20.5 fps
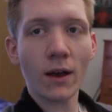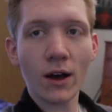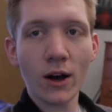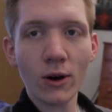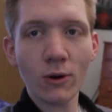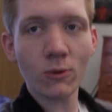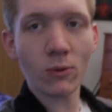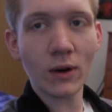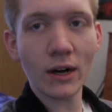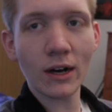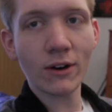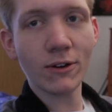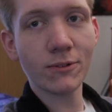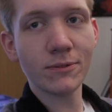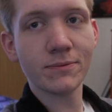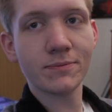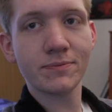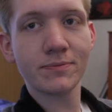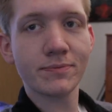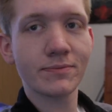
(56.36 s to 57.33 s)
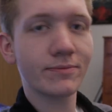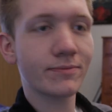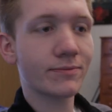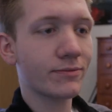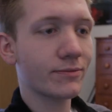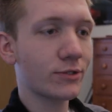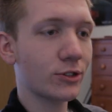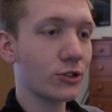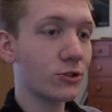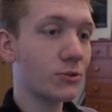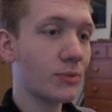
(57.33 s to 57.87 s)
Oh well,
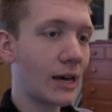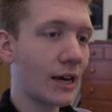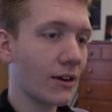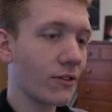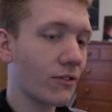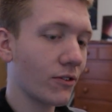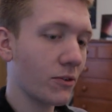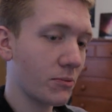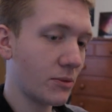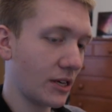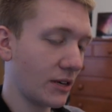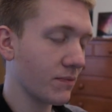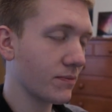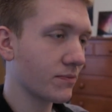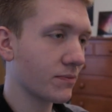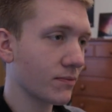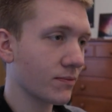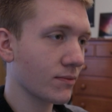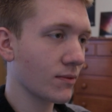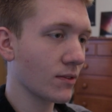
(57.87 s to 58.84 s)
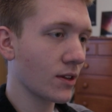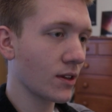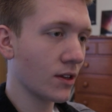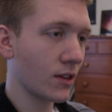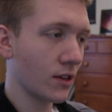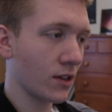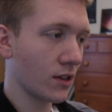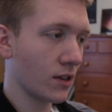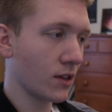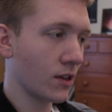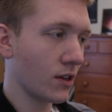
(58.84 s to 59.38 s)
too bad for me.
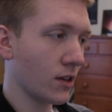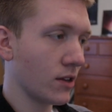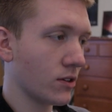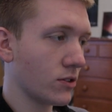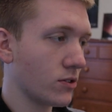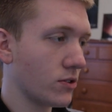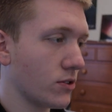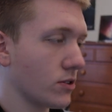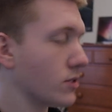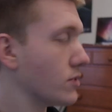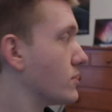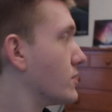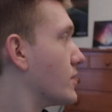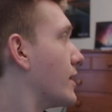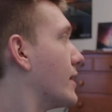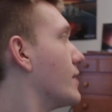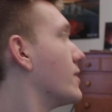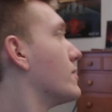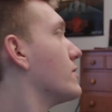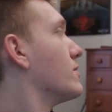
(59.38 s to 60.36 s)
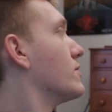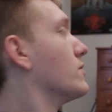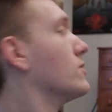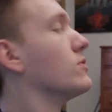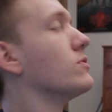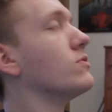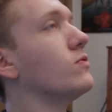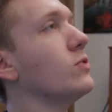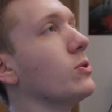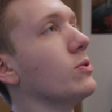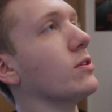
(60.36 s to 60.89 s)
It's Thursday. A
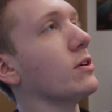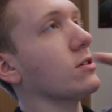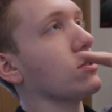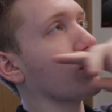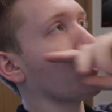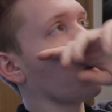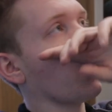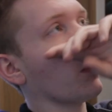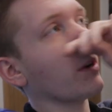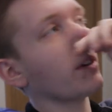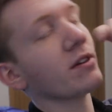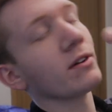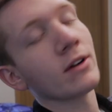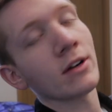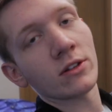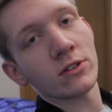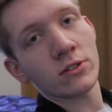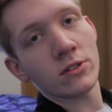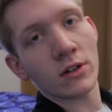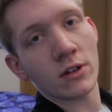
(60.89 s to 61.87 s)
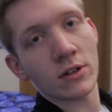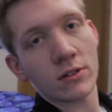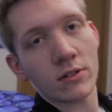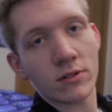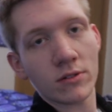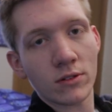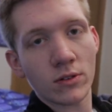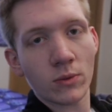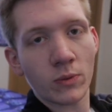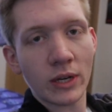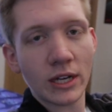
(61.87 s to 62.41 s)
few things. One, I'm gonna start
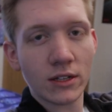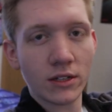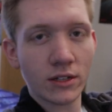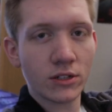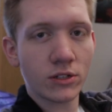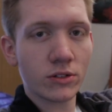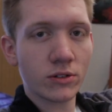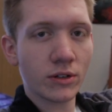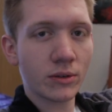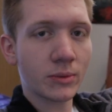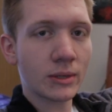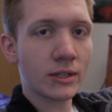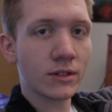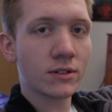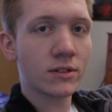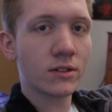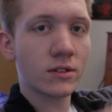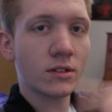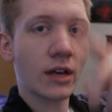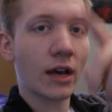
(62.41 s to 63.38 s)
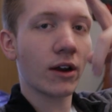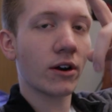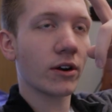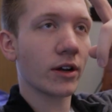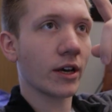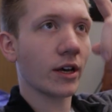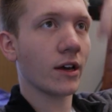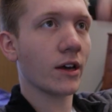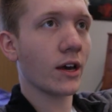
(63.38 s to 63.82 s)
weekly streaming Saturday,